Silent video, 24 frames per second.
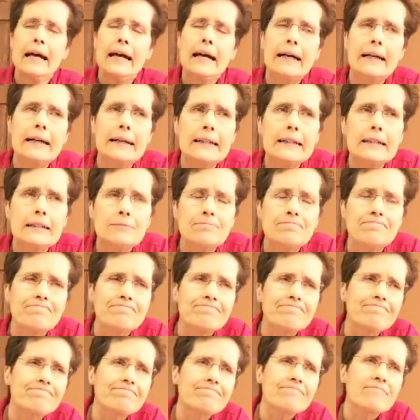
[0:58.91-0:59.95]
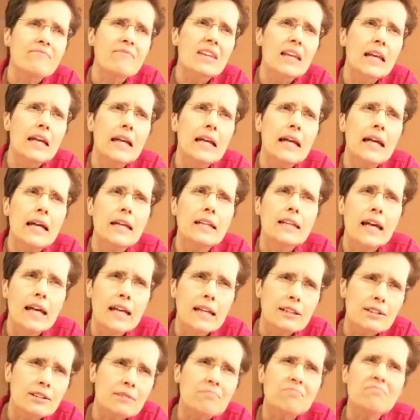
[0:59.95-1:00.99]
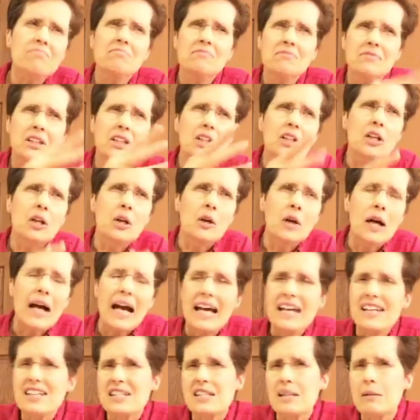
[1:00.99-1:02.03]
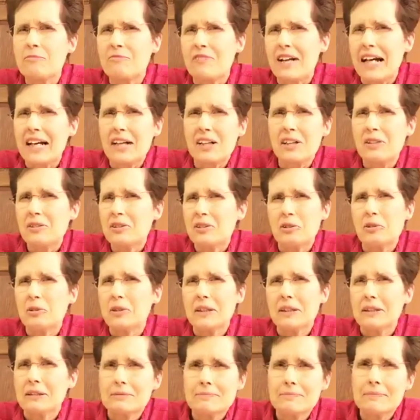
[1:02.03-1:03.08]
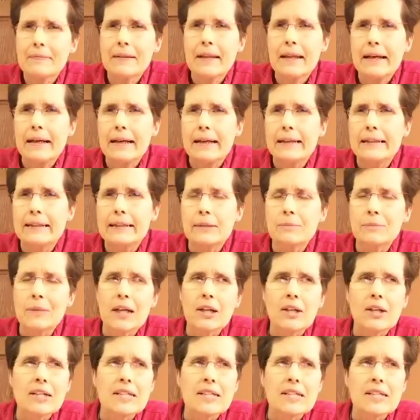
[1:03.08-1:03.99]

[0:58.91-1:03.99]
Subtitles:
And that, you know, has some value to it. I'm not going to